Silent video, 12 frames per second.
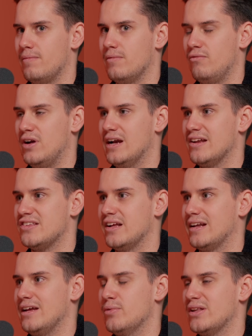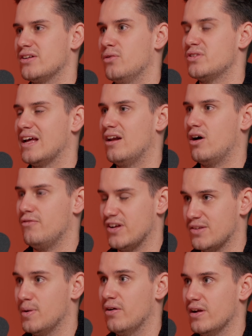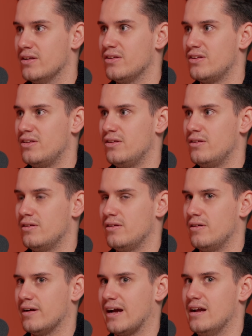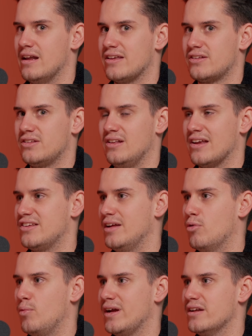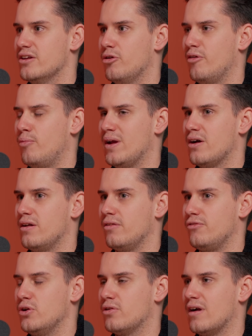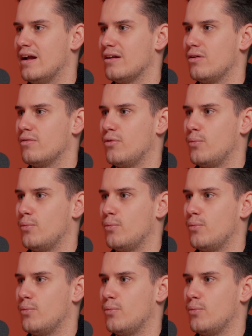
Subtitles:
Realistically, we're told to get life experience. Okay, let's see what we can do. If we earn a few grand along